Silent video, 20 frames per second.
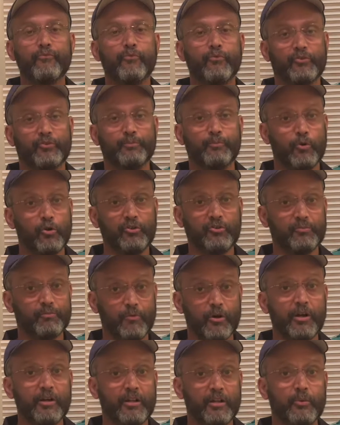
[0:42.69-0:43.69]
sports
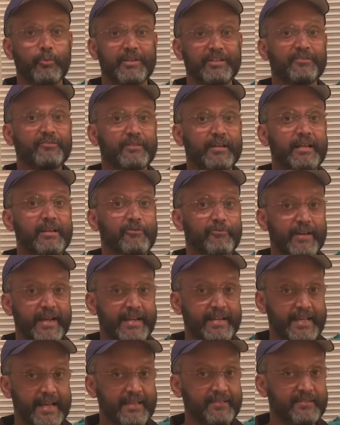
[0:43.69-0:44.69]
model which is really
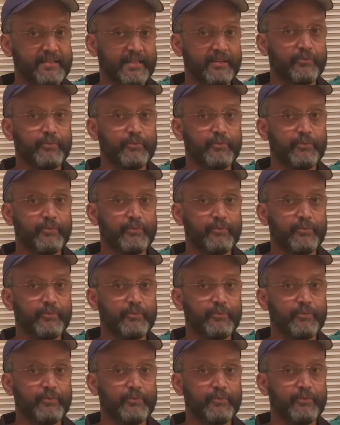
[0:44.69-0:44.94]
fantastic,